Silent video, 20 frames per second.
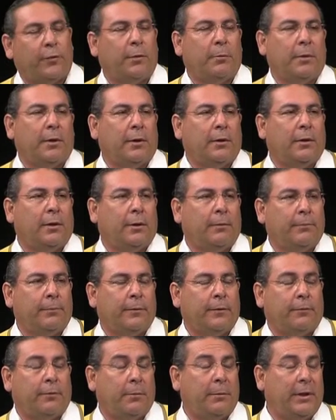from, a, um,
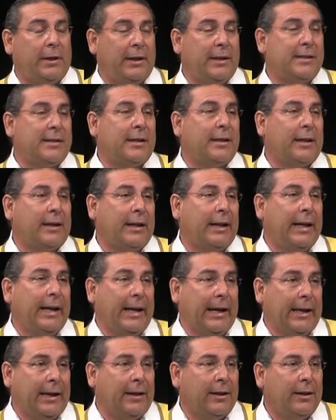from the Neskut
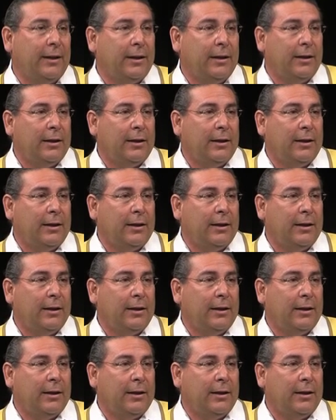clan.